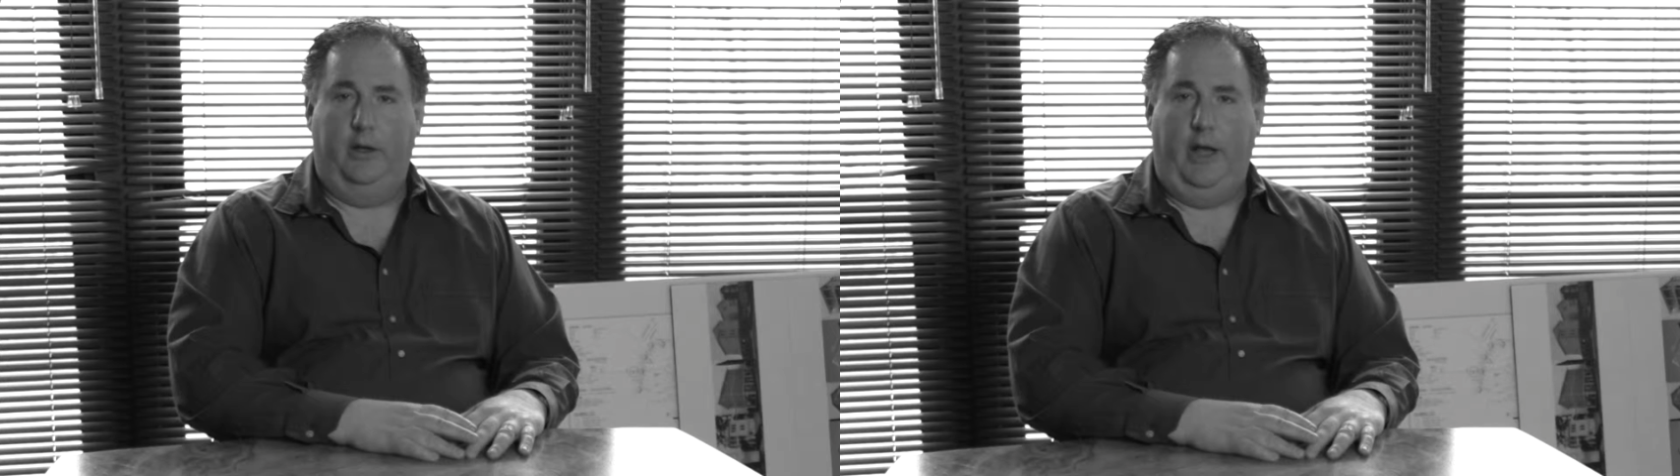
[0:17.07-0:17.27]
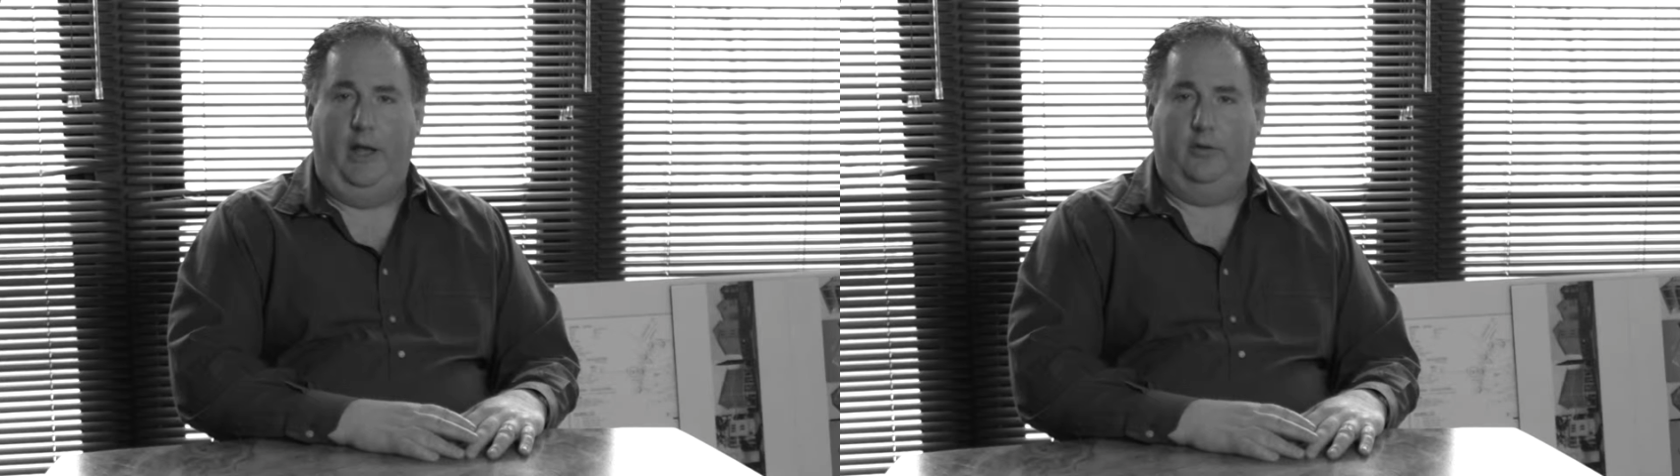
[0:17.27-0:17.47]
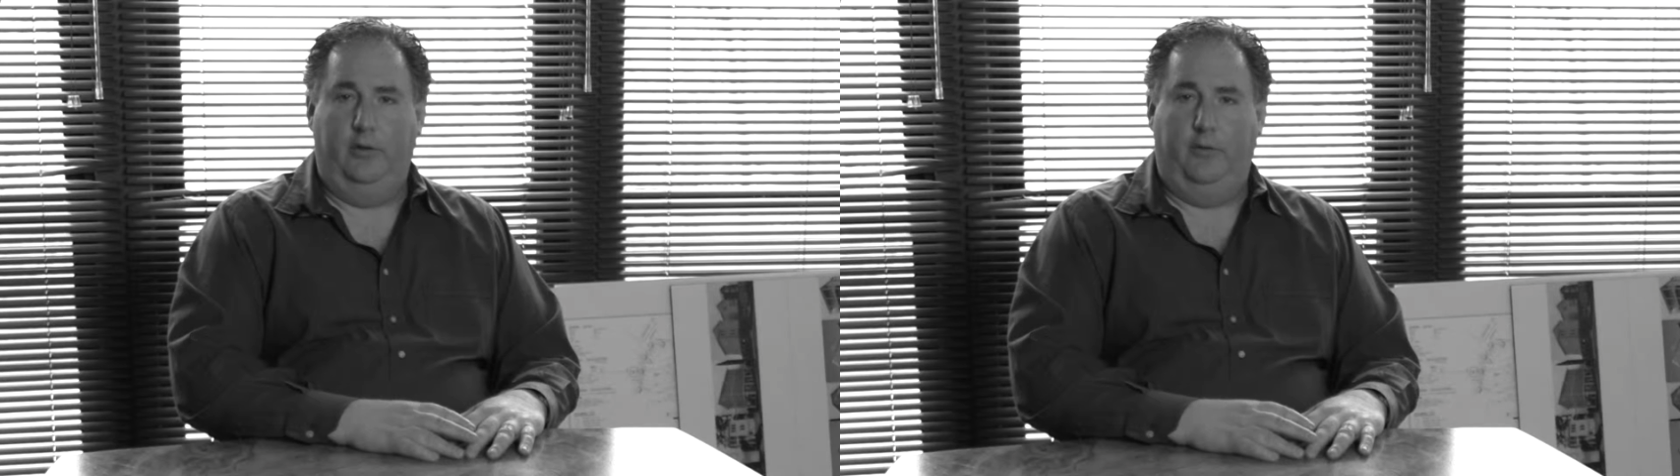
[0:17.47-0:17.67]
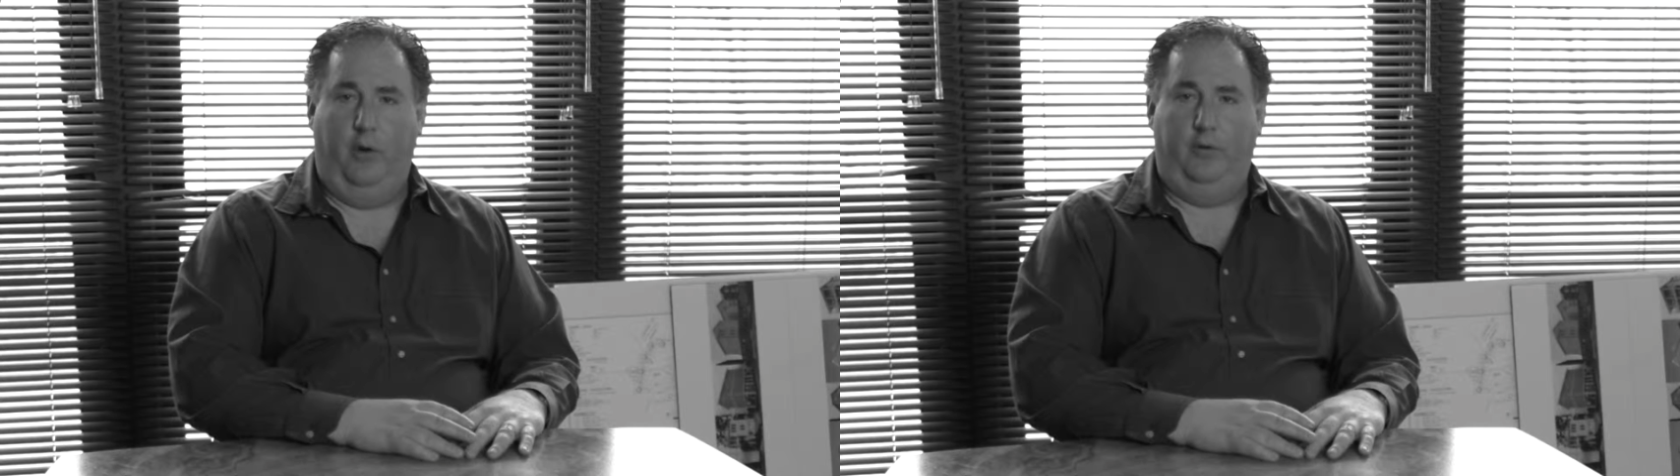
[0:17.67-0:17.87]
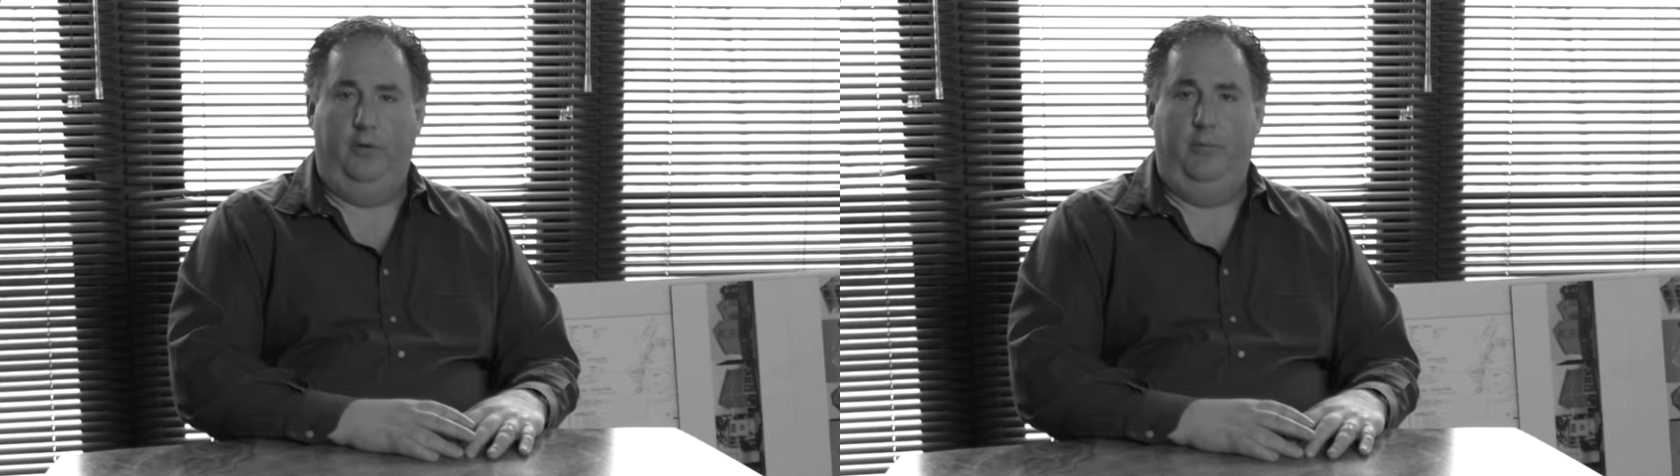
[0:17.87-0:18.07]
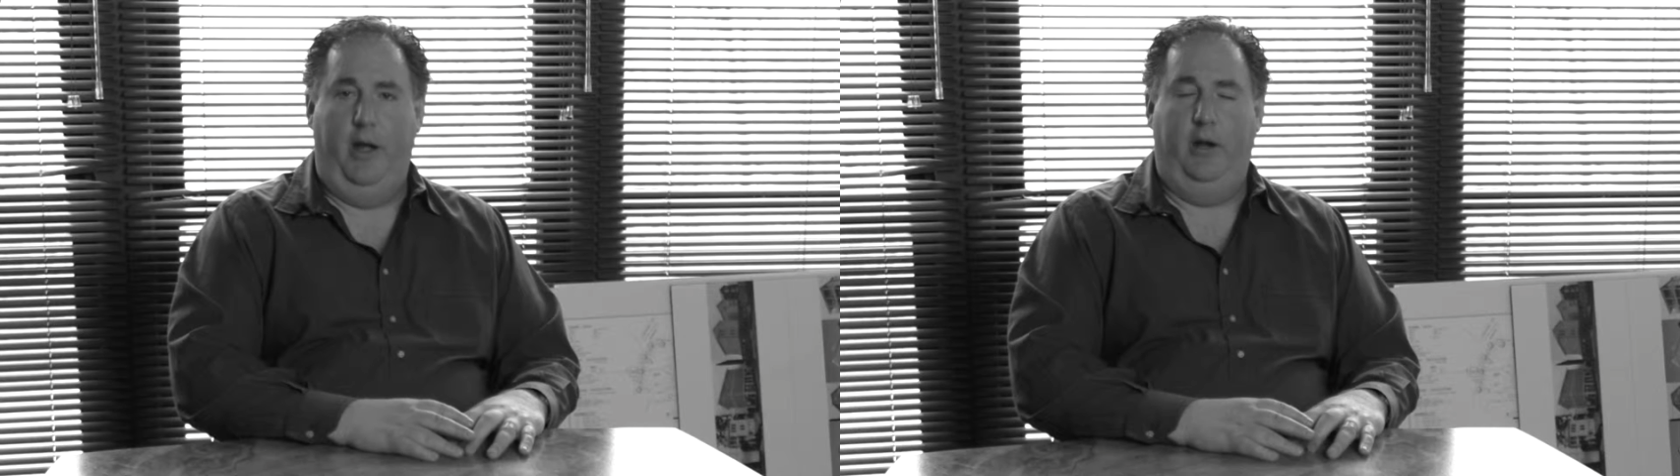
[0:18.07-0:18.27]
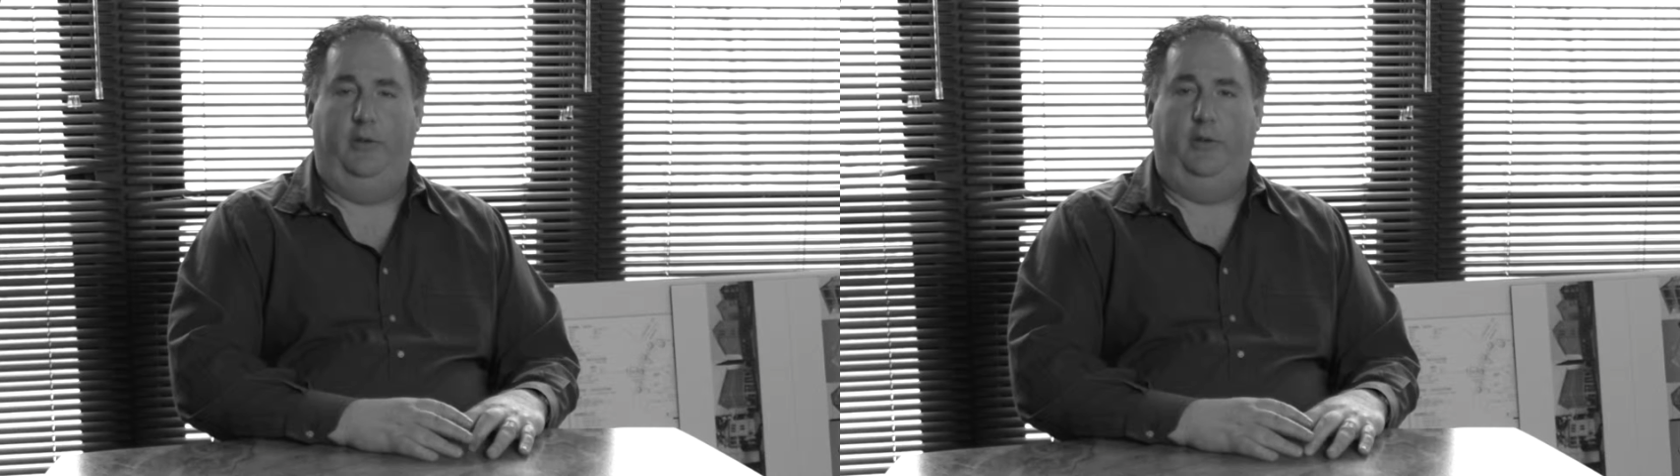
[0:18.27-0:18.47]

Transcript: Council of Arts and Humanities